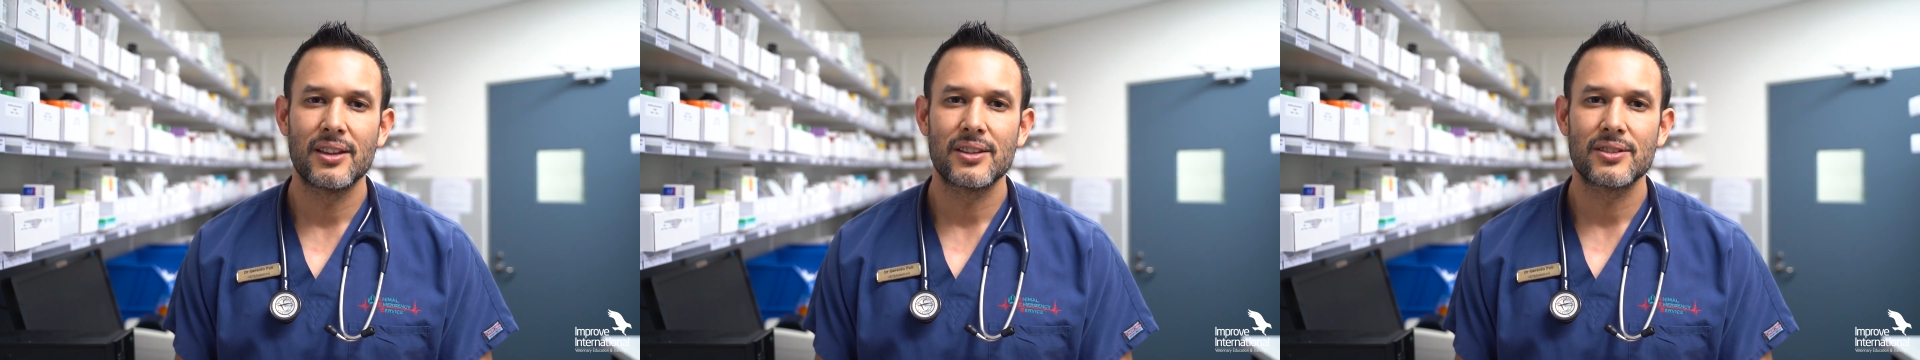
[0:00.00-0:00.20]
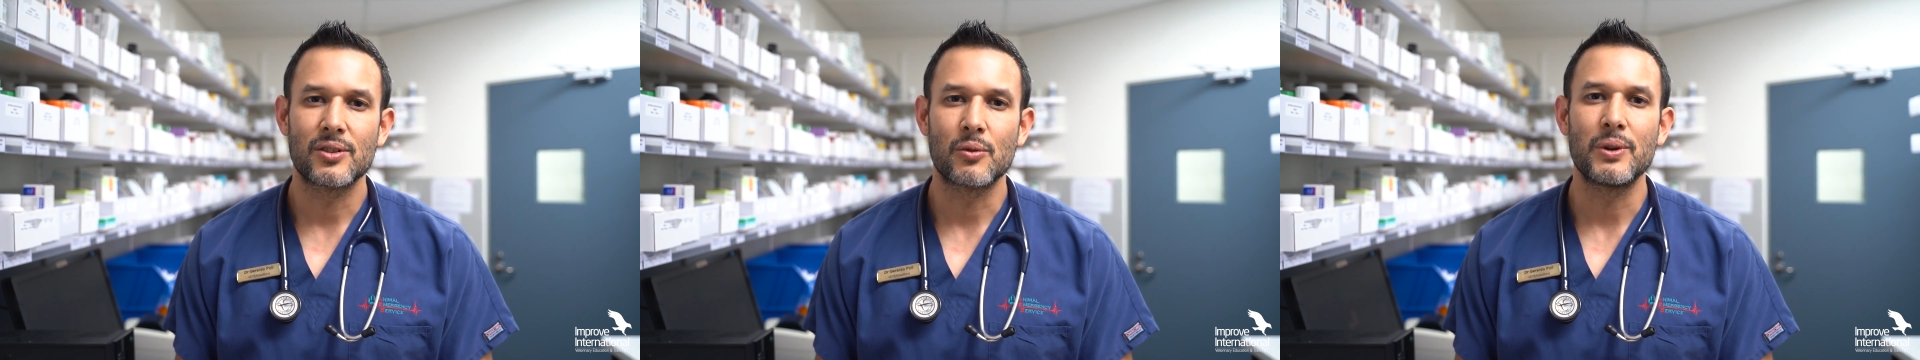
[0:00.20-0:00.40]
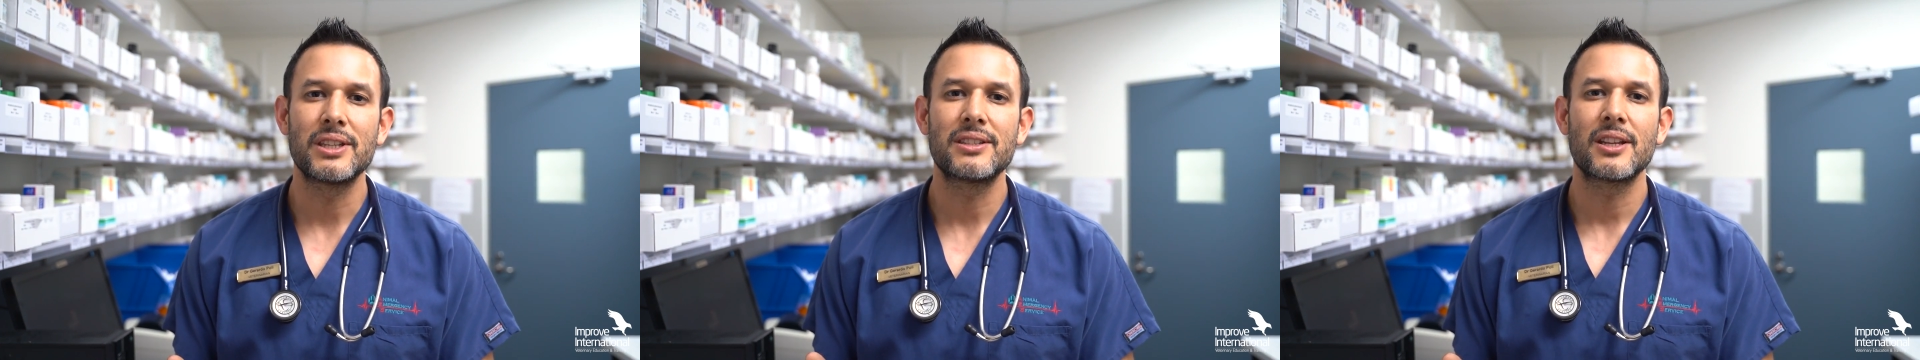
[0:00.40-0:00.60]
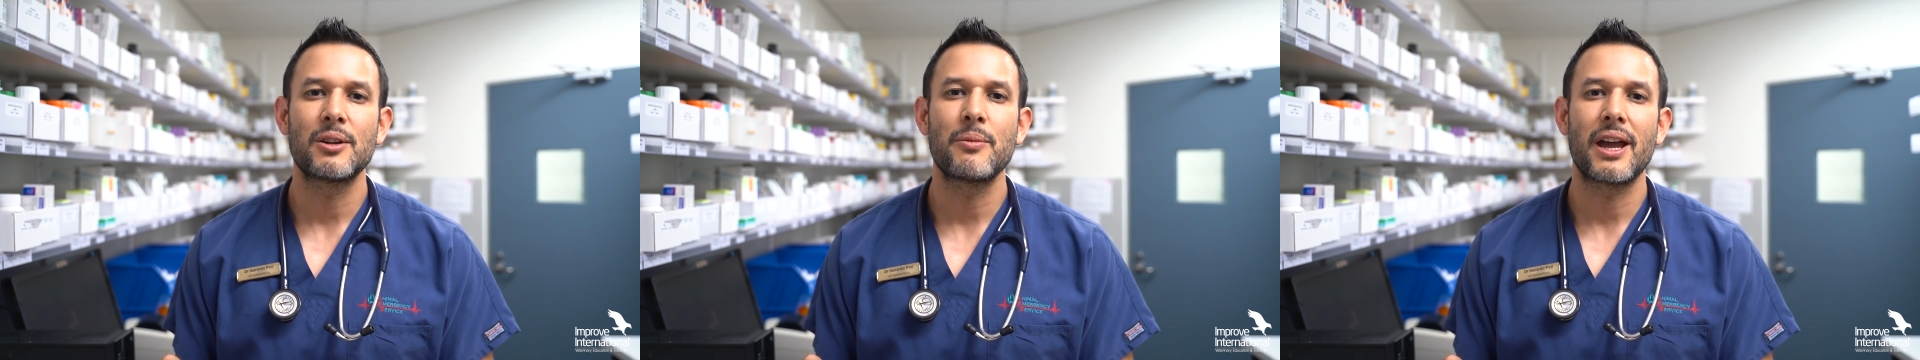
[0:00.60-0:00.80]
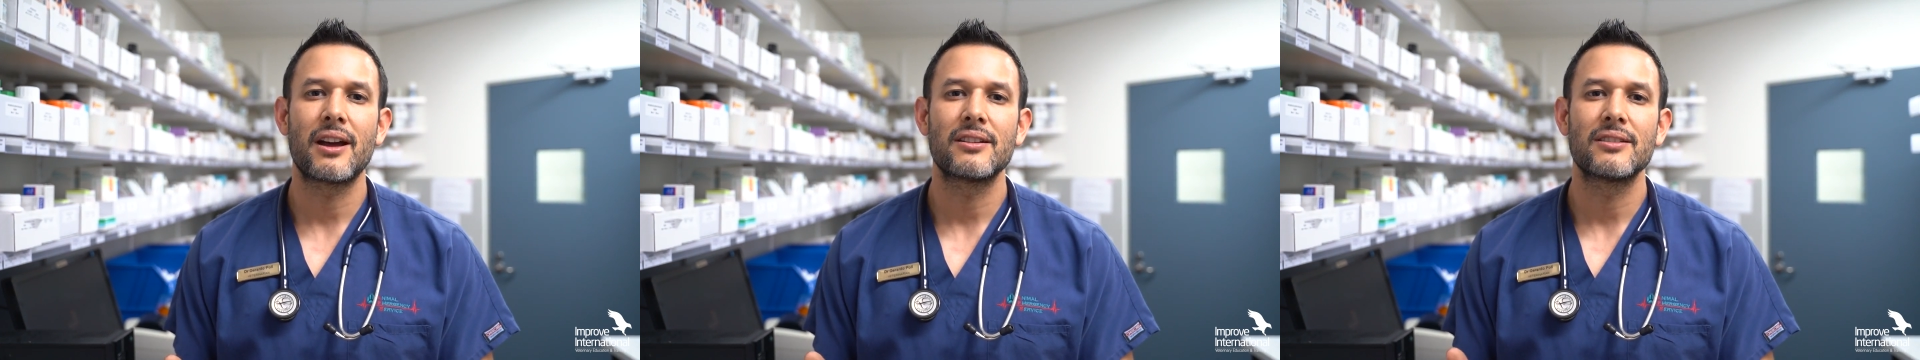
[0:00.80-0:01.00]
So we set
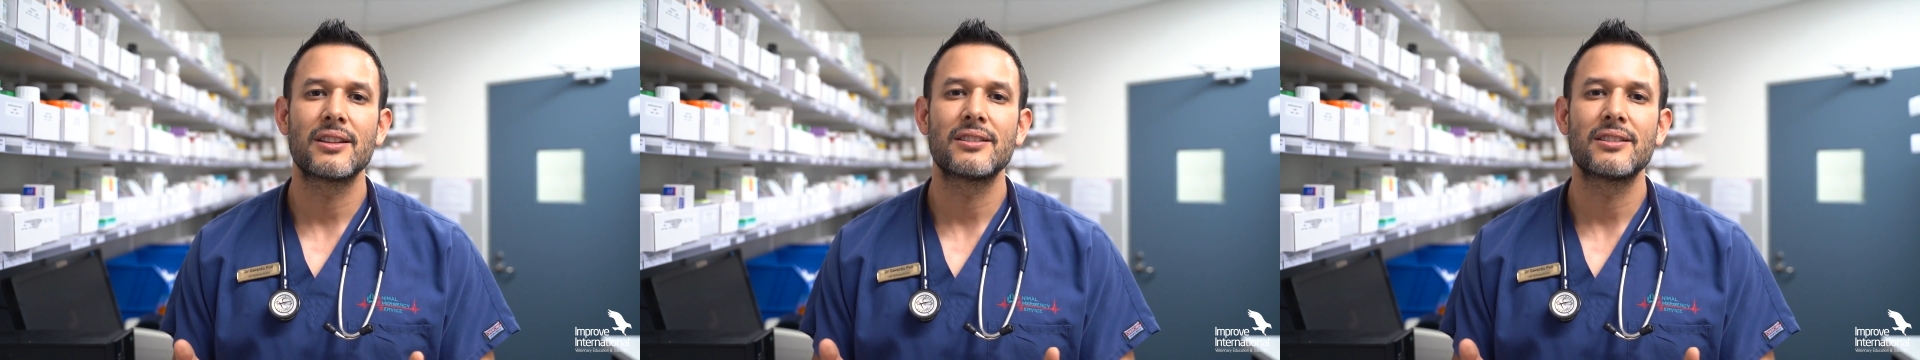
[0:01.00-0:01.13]
about